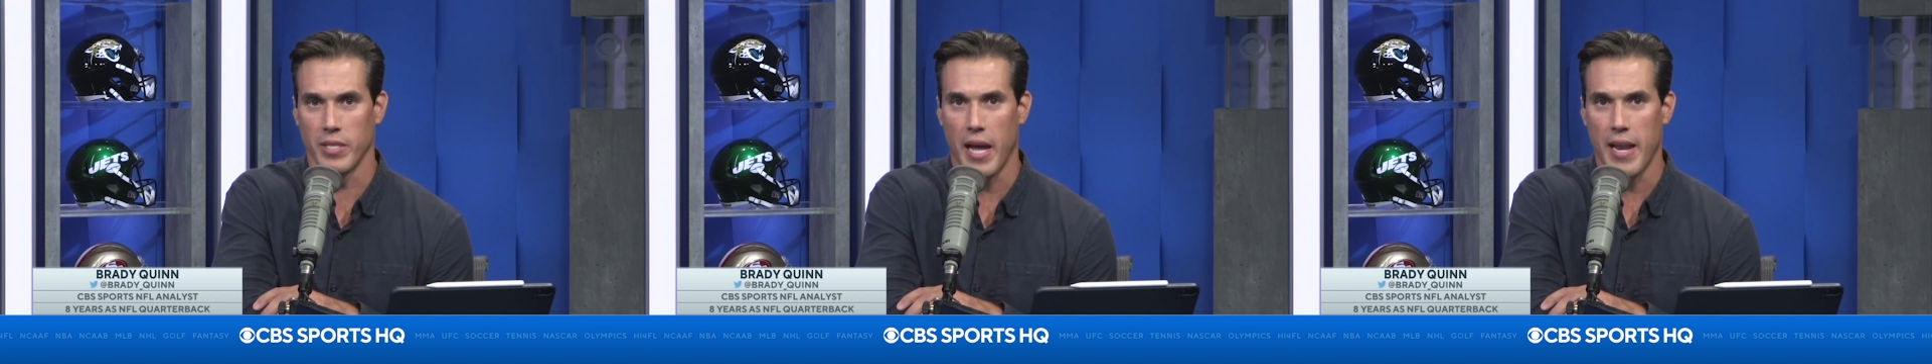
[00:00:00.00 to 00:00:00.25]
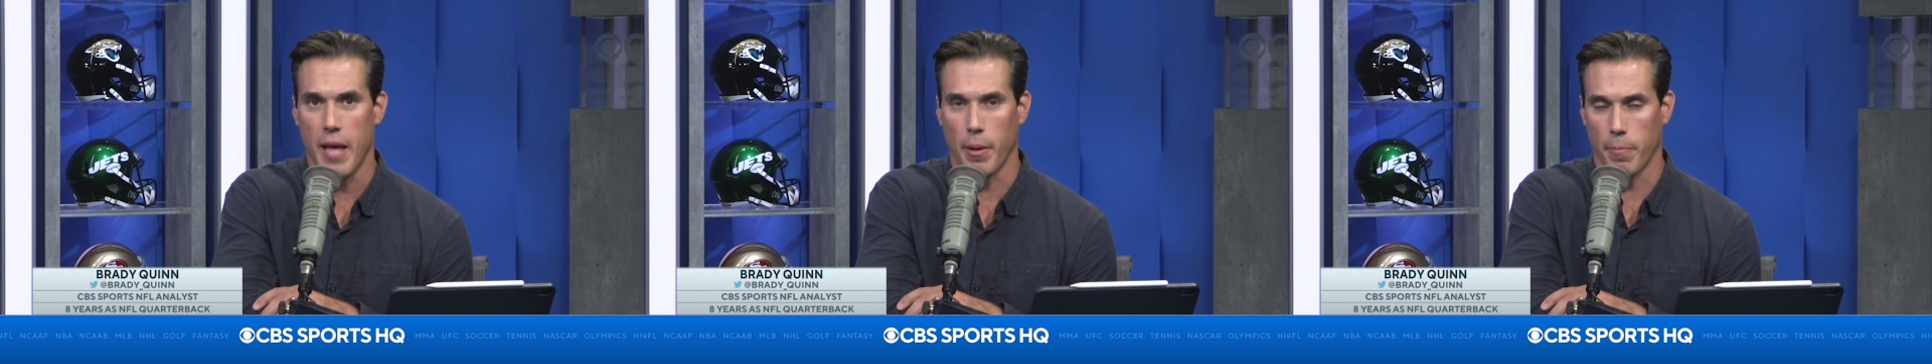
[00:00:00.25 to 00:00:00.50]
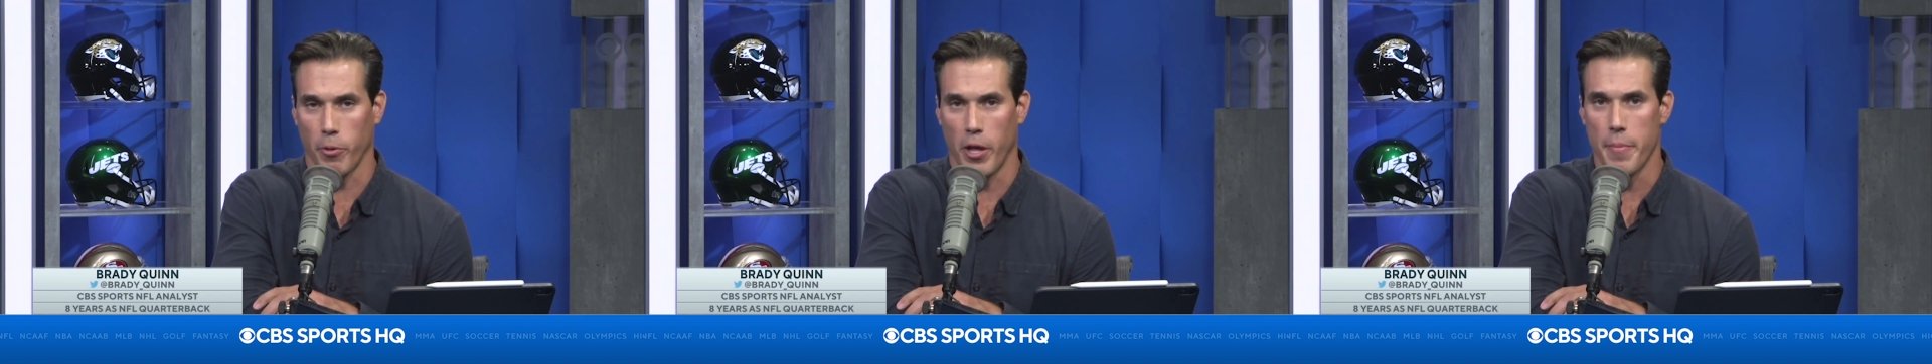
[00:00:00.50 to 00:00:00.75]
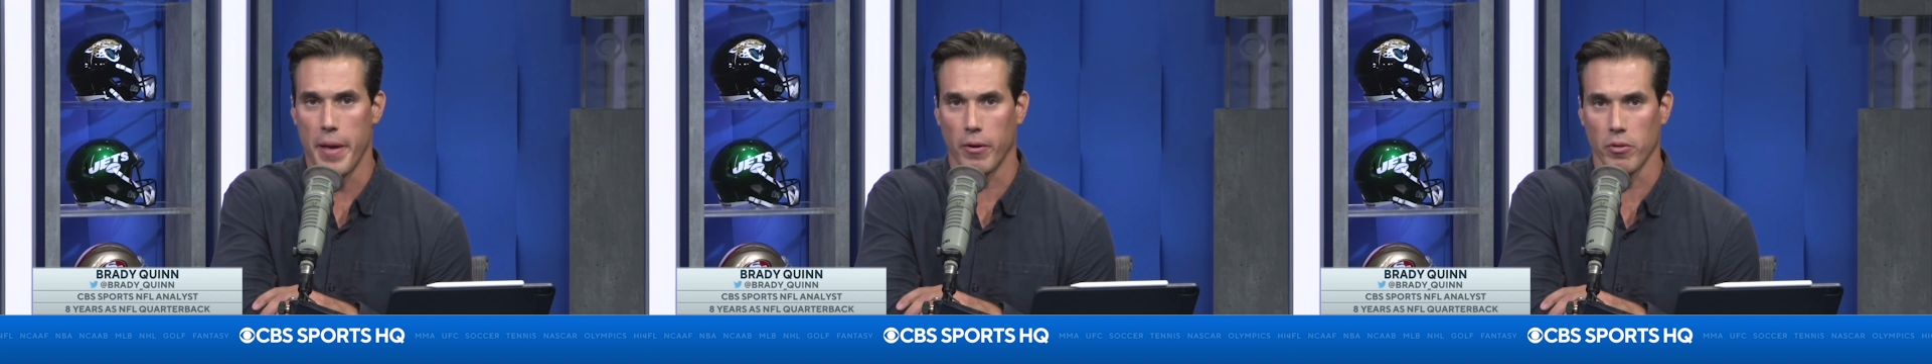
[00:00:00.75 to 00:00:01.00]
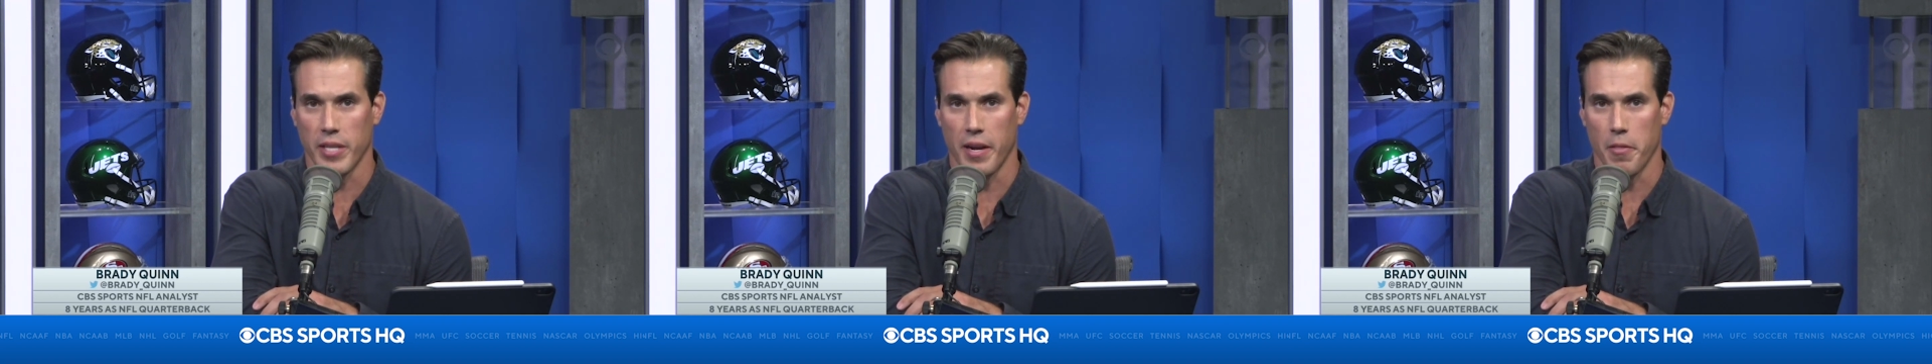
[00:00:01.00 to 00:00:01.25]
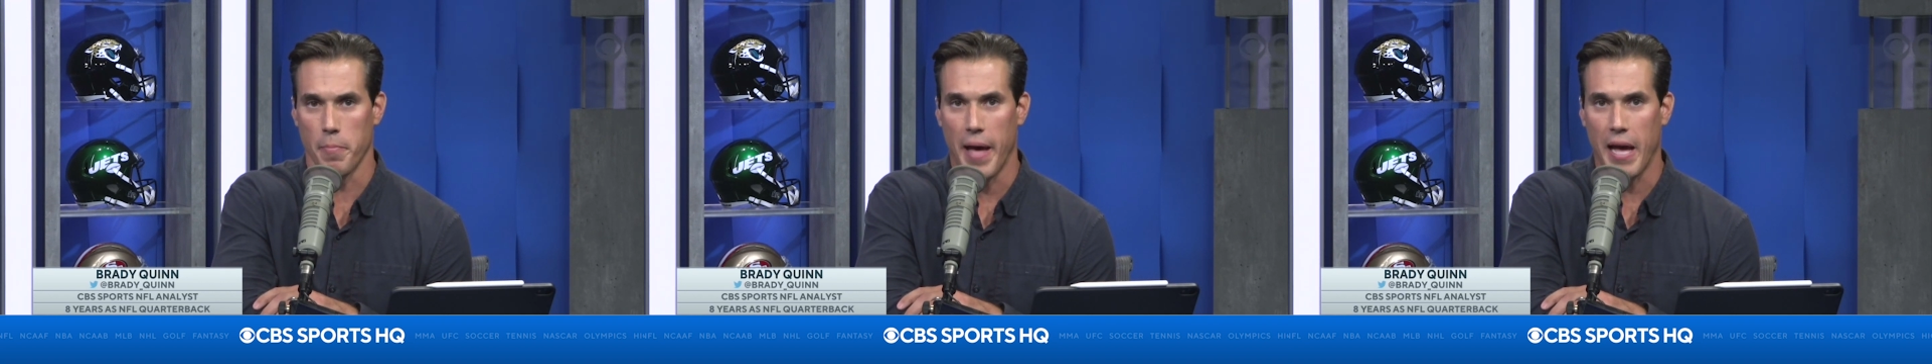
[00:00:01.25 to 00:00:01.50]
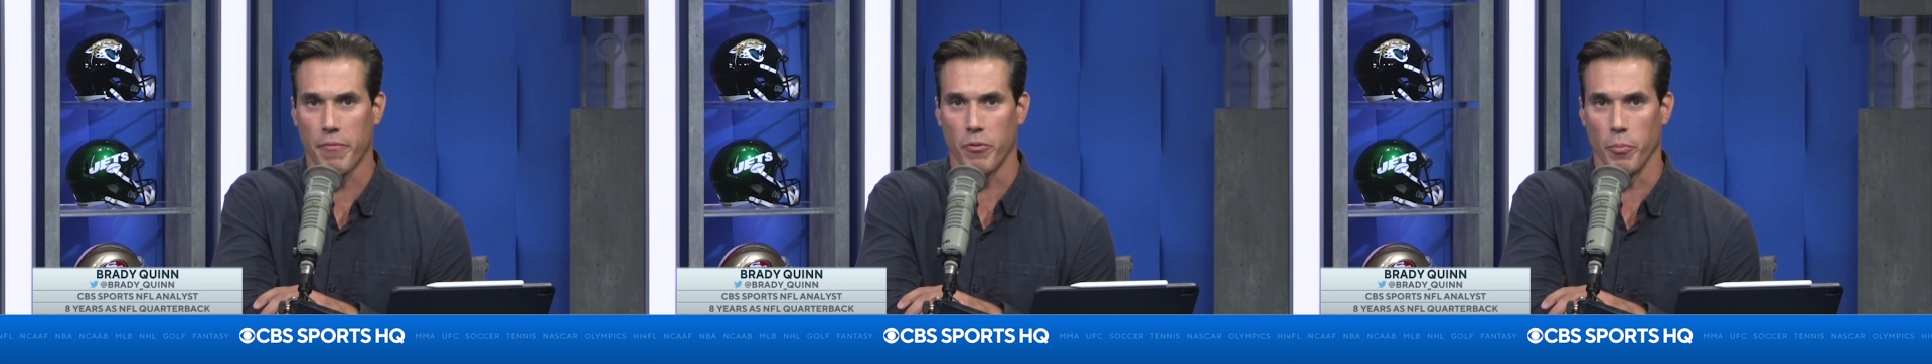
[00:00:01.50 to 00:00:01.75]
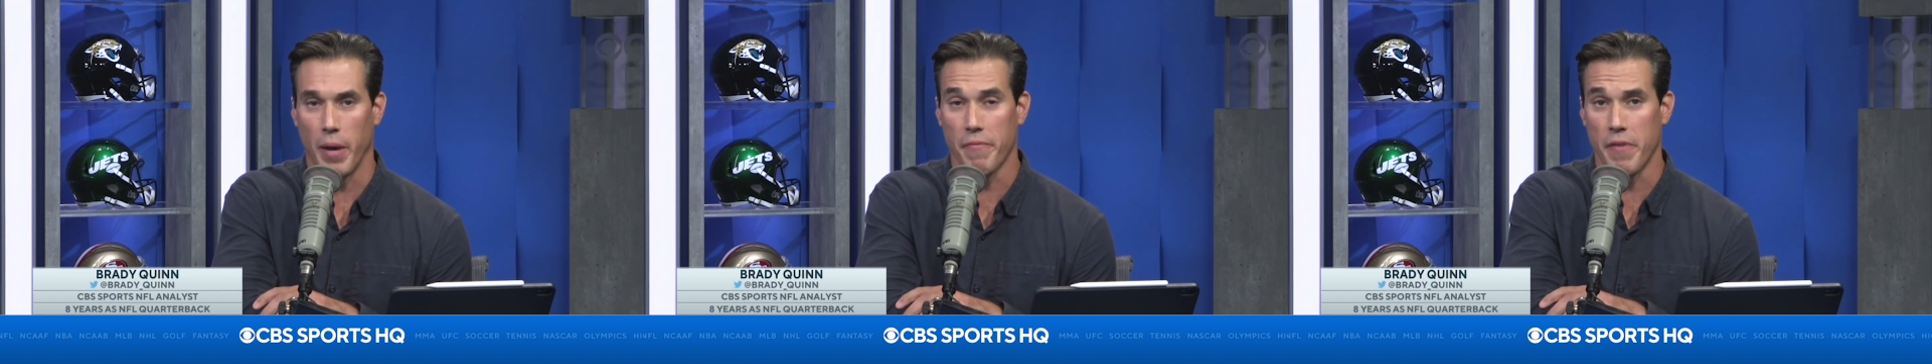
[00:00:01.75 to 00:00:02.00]
dynamic playmakers out of the
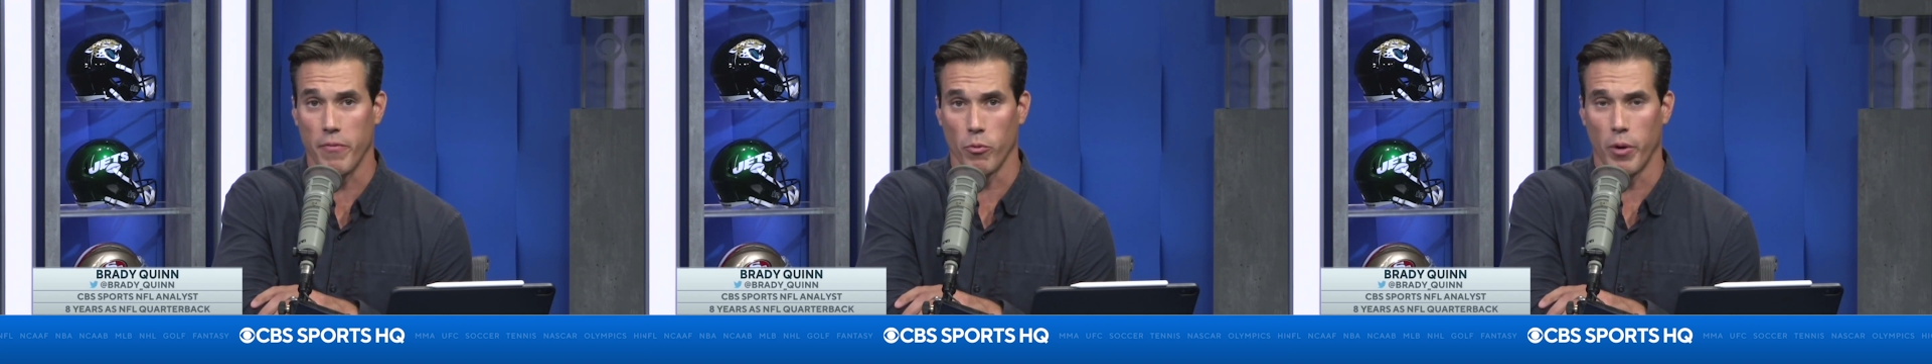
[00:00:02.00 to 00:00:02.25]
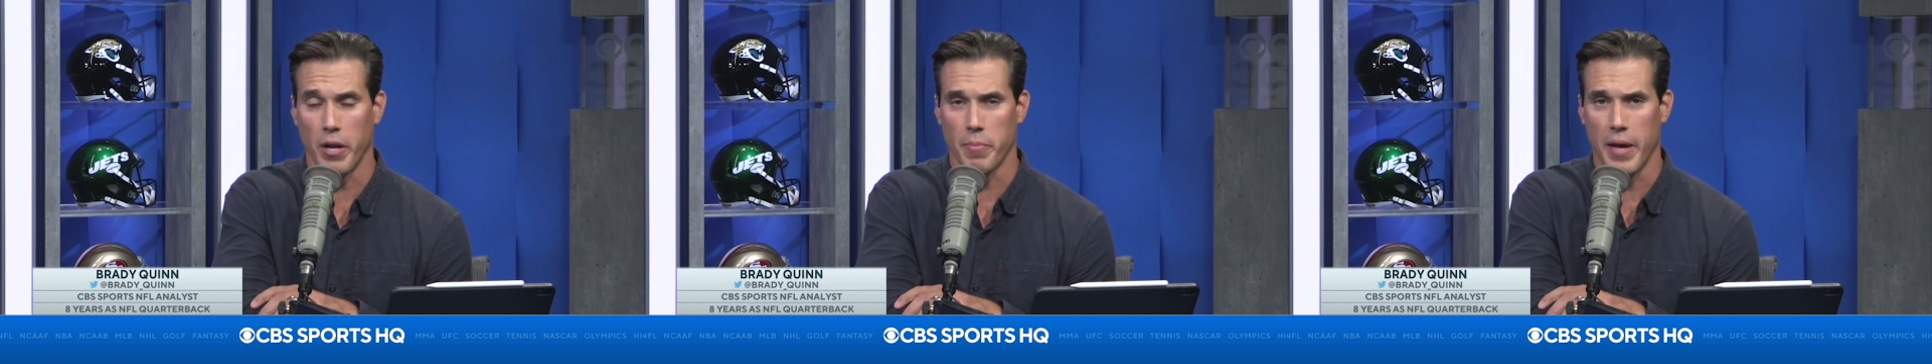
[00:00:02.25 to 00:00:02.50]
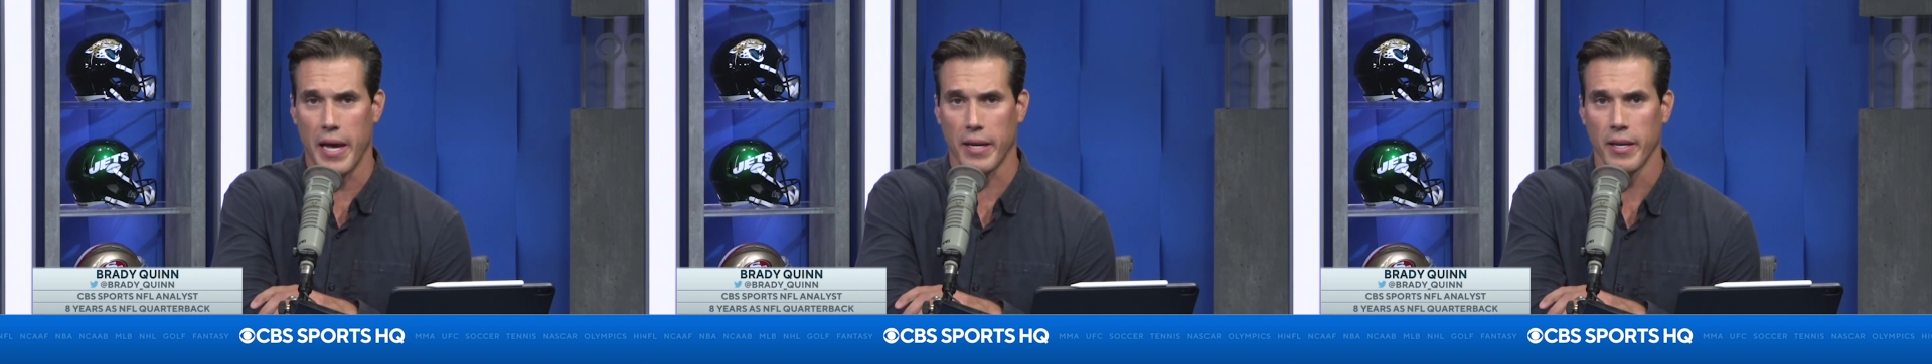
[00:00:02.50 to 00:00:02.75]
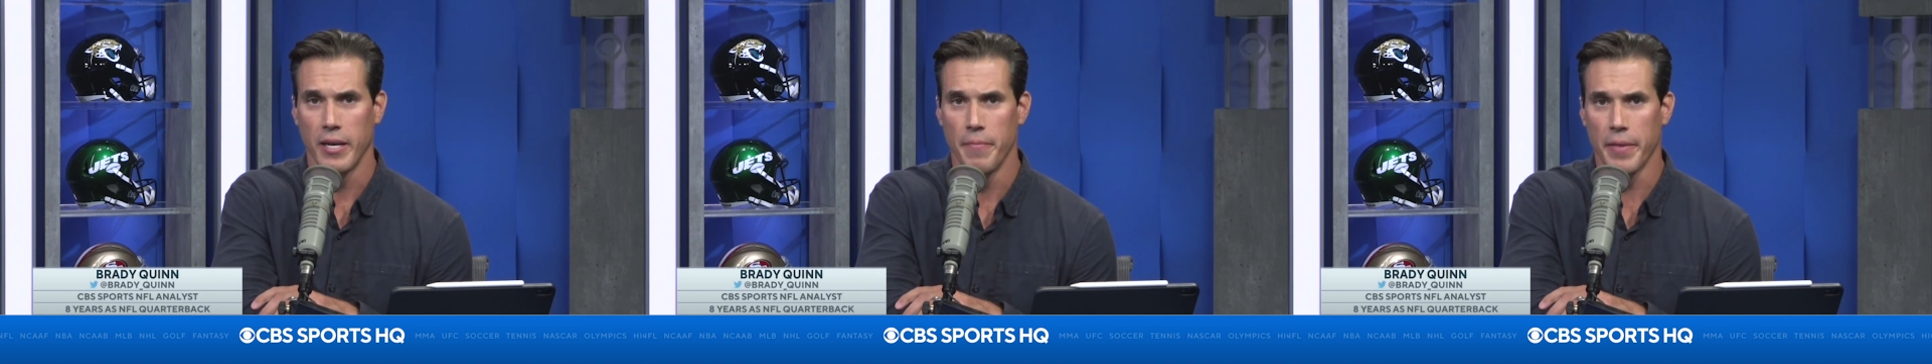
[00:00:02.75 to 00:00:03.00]
backfield, my favorite running back,